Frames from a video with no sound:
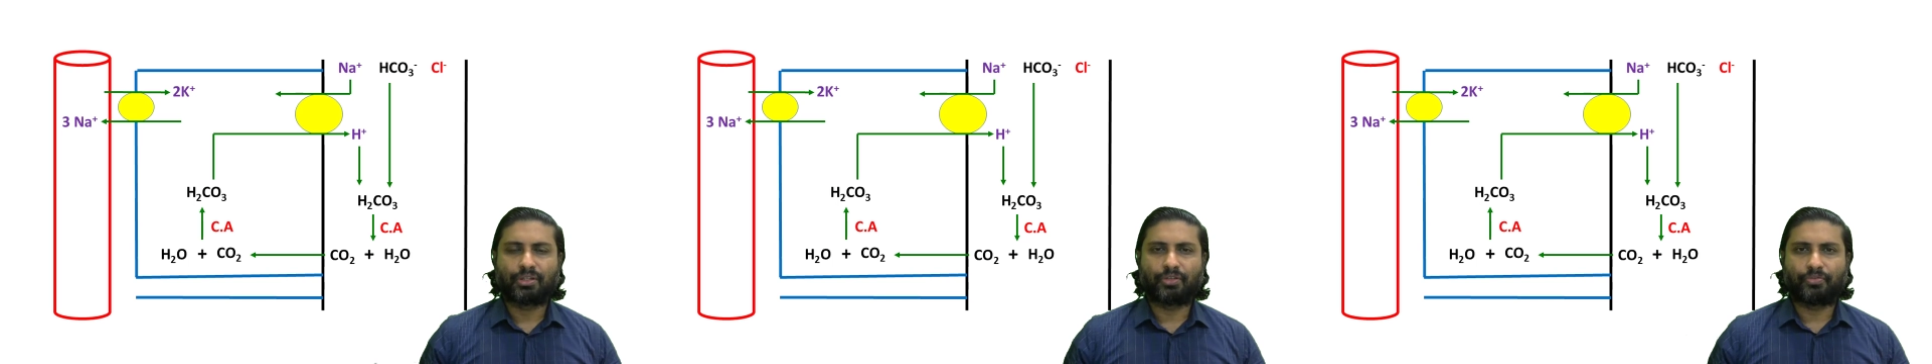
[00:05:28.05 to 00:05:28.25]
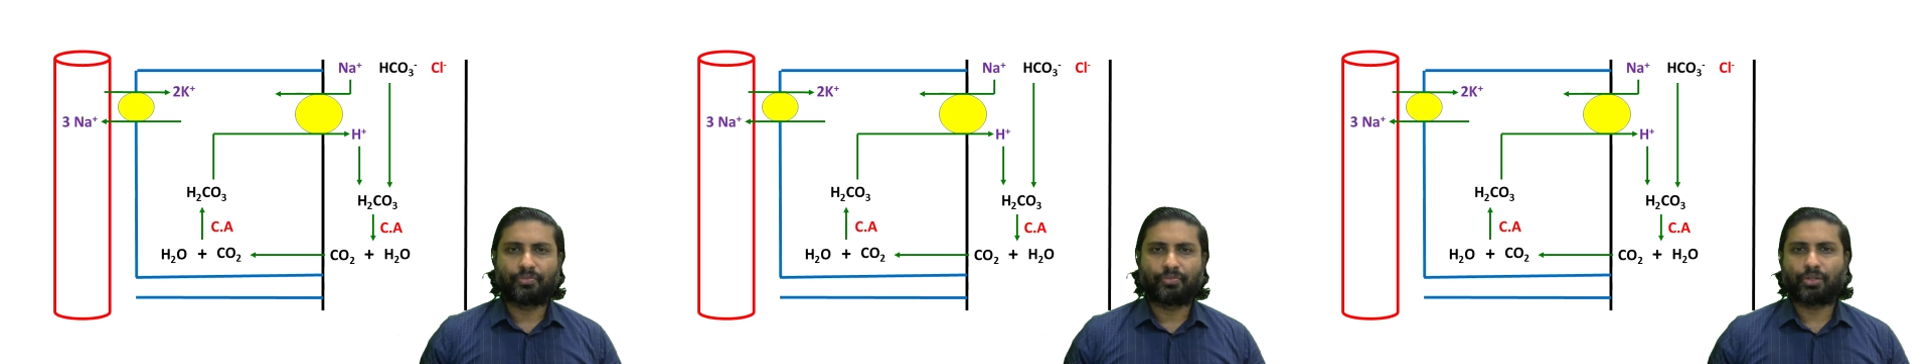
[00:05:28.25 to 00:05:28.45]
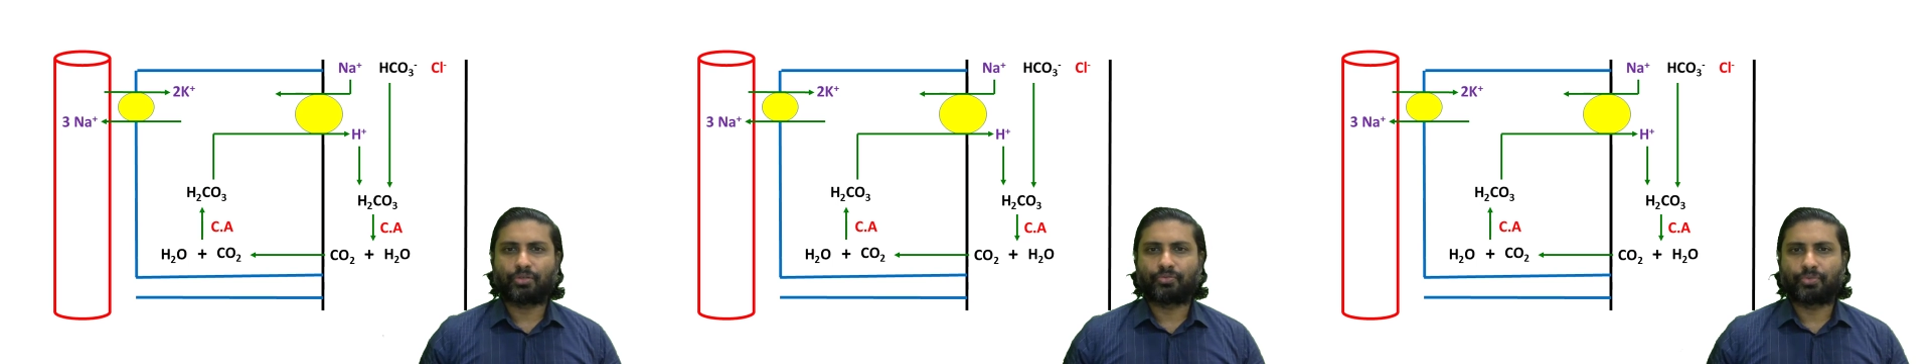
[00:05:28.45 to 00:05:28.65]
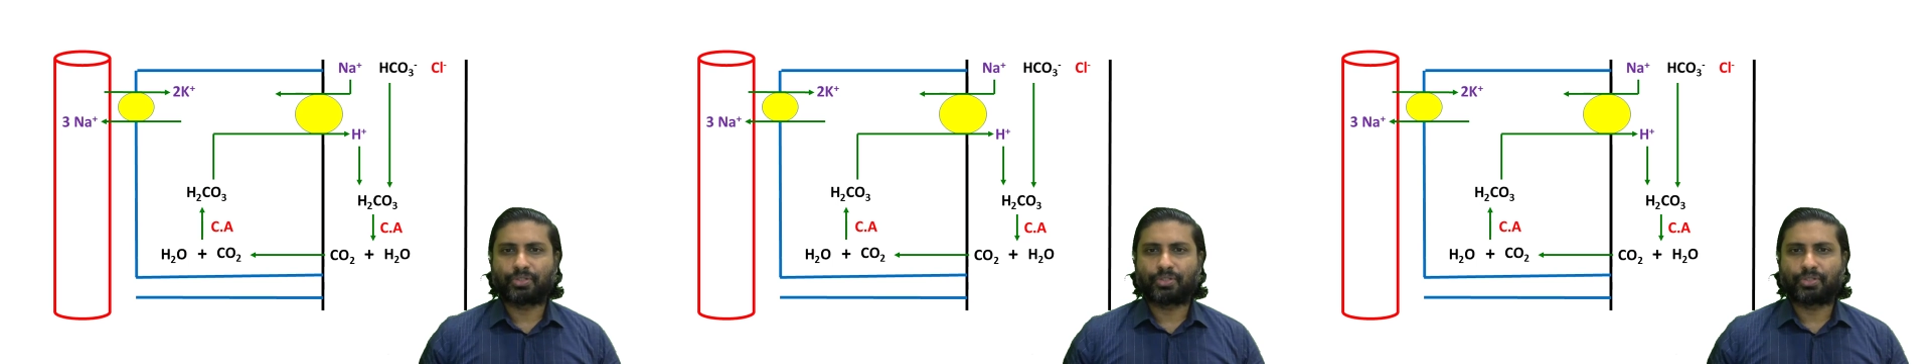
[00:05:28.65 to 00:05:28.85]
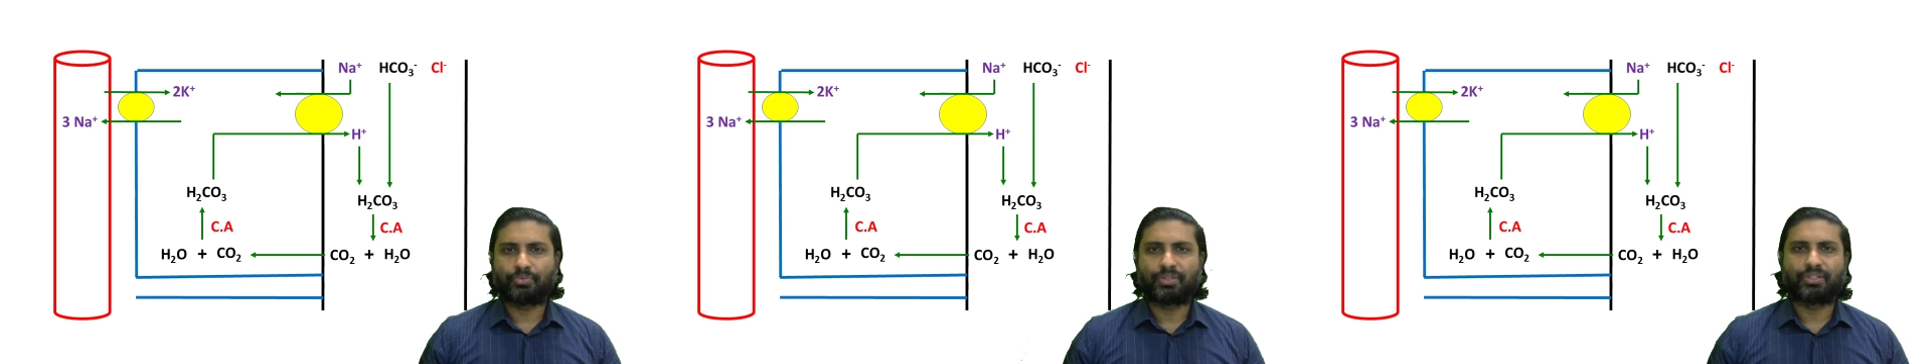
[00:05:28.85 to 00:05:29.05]
the fate of
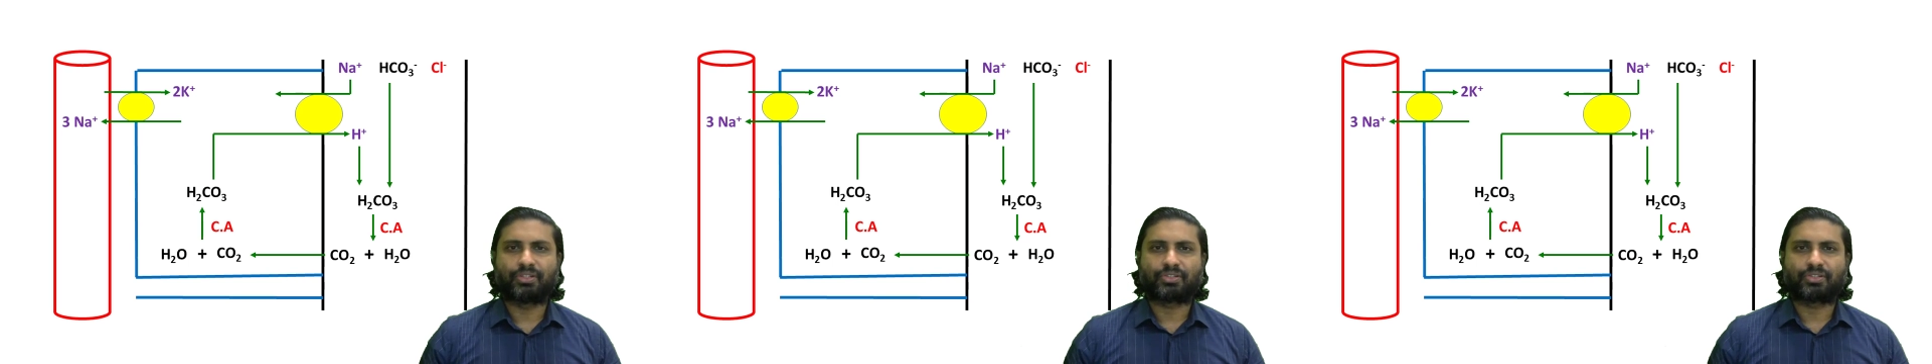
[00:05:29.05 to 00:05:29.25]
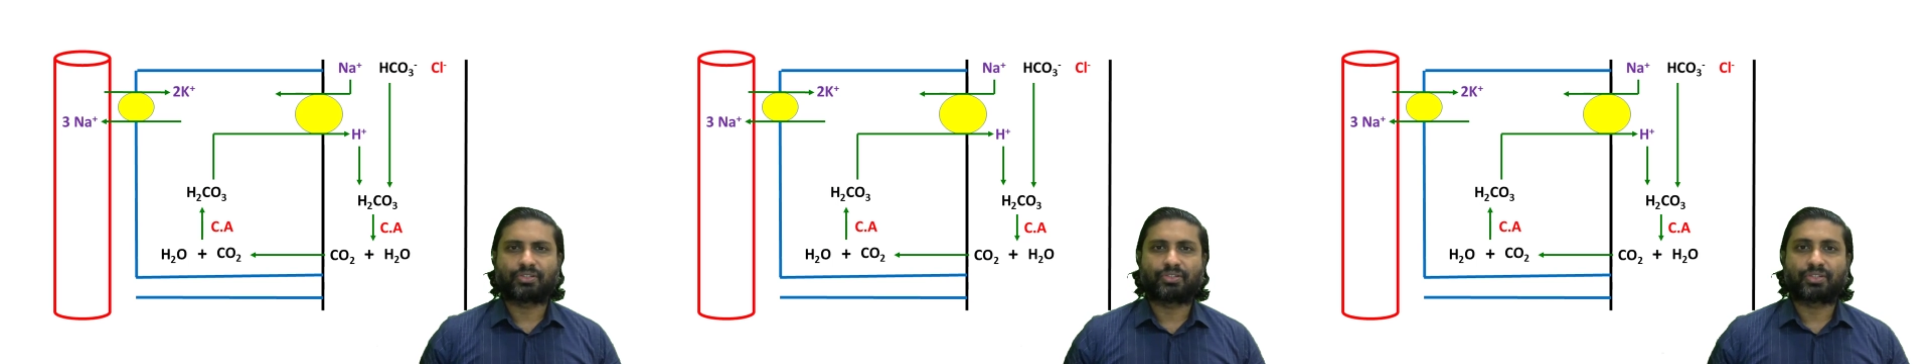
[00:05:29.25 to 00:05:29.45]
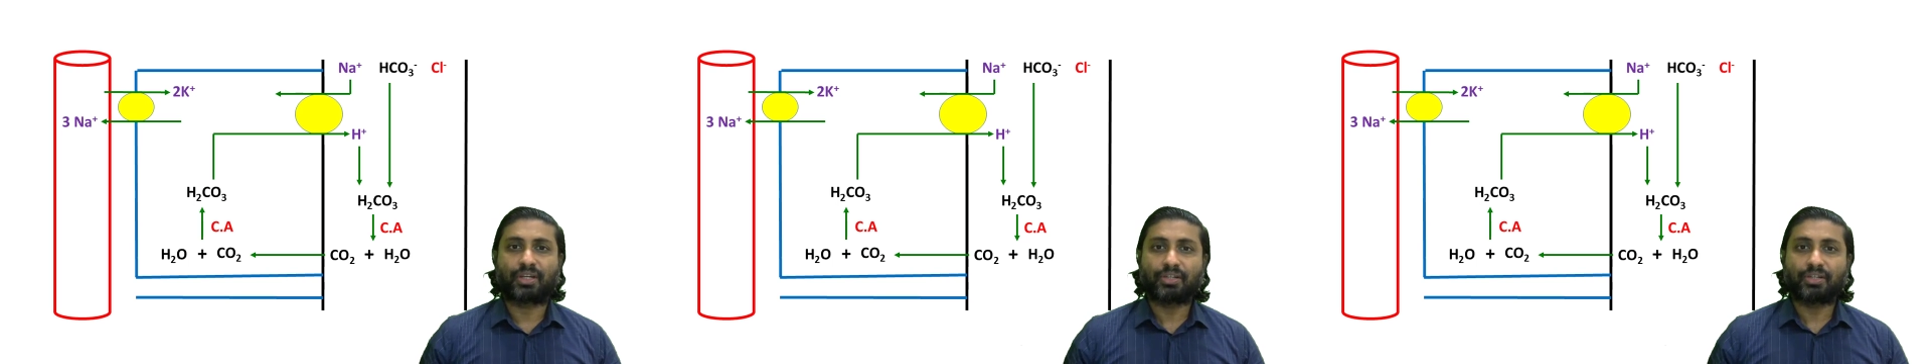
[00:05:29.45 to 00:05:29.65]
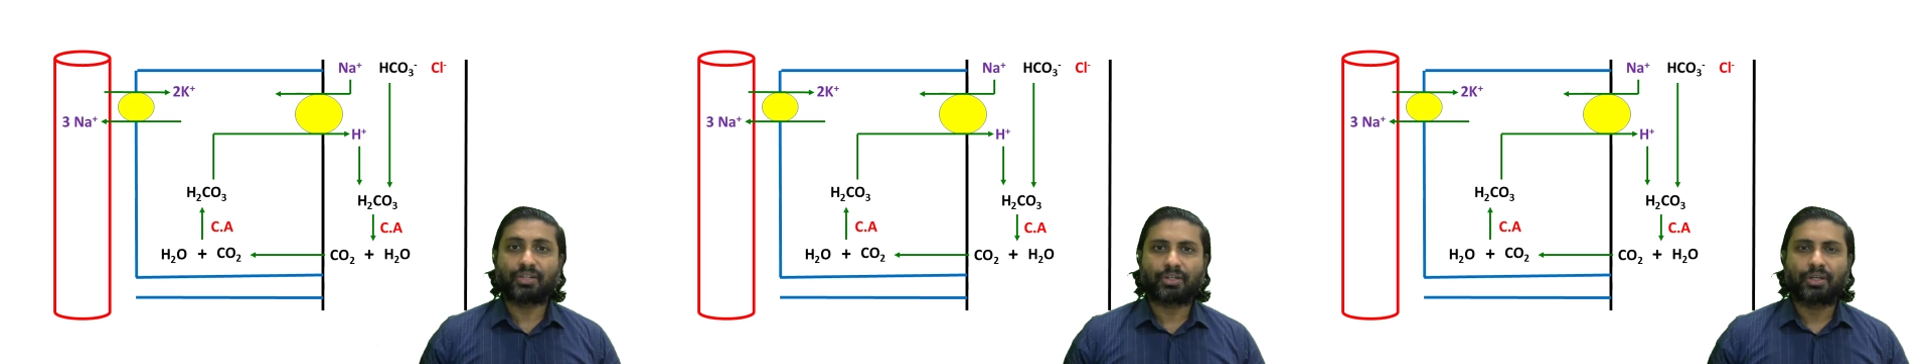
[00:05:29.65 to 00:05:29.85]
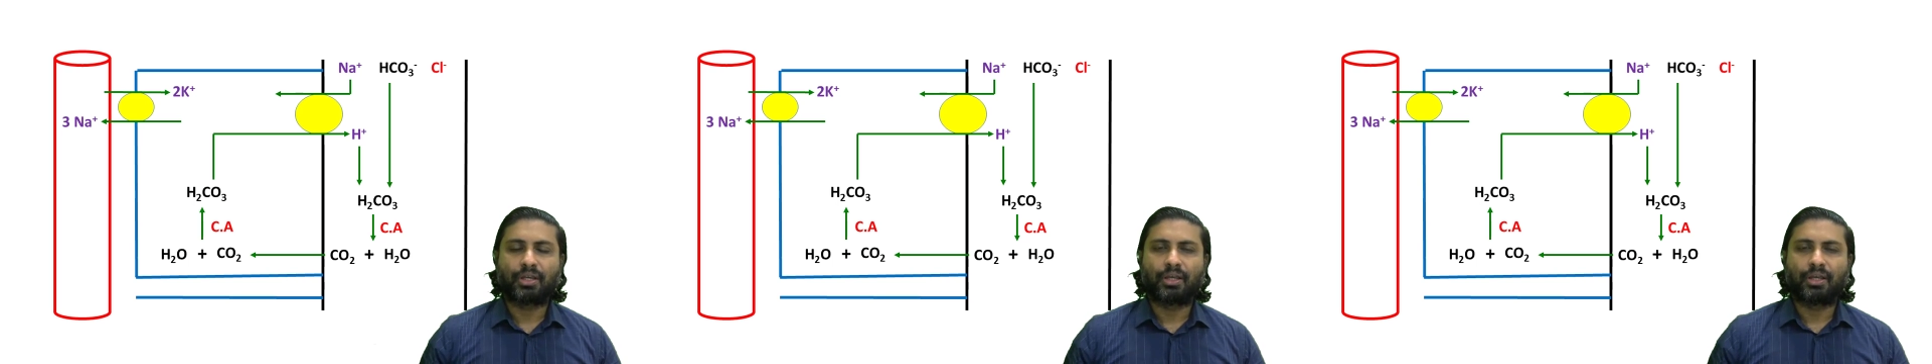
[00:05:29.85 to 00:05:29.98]
which we just discussed,